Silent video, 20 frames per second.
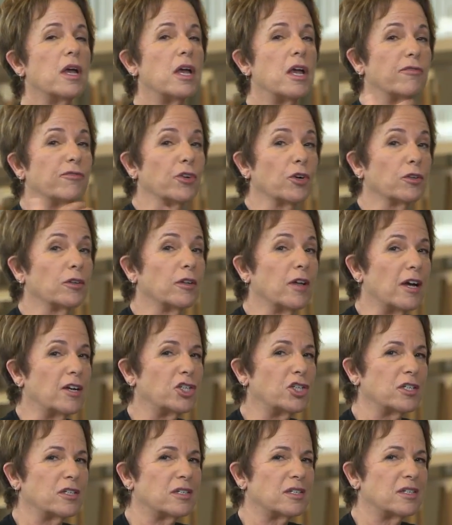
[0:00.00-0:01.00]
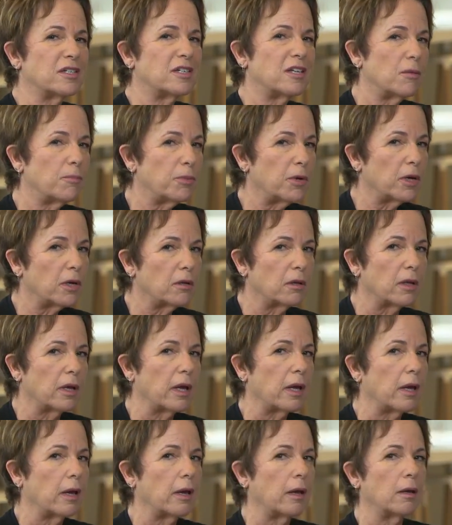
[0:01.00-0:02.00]
If your lunch is
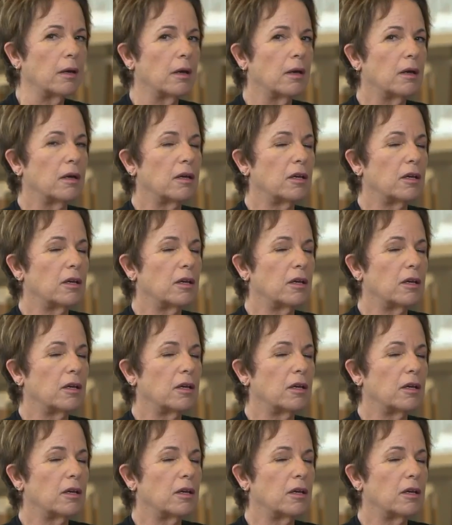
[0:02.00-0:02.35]
typically,